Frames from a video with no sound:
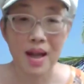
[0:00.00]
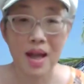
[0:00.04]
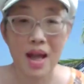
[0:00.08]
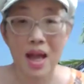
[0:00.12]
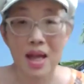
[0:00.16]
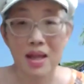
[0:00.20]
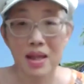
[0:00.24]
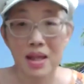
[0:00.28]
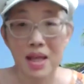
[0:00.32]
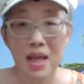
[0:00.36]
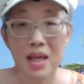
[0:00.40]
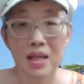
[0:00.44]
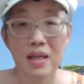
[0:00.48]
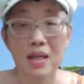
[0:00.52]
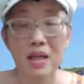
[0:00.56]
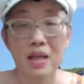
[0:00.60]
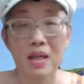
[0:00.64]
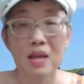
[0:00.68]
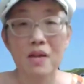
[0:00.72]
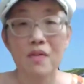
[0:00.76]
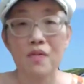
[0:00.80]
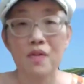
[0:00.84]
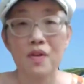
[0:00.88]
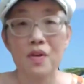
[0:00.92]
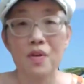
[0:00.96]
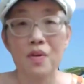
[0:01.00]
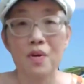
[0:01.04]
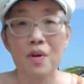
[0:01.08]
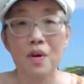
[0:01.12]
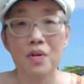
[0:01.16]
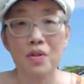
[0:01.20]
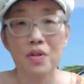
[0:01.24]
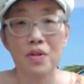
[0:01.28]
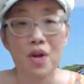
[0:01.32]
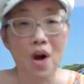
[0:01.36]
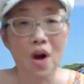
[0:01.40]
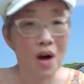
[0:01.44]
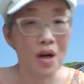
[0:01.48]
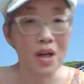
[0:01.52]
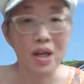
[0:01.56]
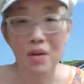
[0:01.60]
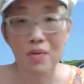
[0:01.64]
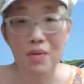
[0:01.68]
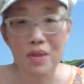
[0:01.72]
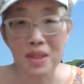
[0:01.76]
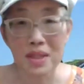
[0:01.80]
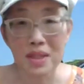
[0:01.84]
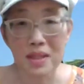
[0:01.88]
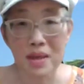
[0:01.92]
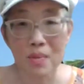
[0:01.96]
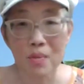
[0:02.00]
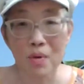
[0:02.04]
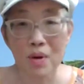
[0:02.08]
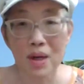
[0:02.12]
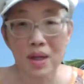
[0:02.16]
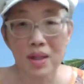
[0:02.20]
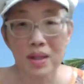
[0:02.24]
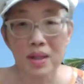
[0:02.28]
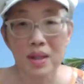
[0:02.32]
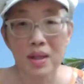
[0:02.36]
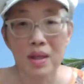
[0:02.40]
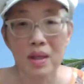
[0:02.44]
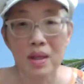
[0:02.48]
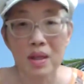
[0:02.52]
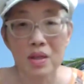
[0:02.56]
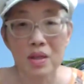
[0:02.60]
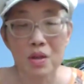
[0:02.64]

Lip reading: And then if you're talking with someone,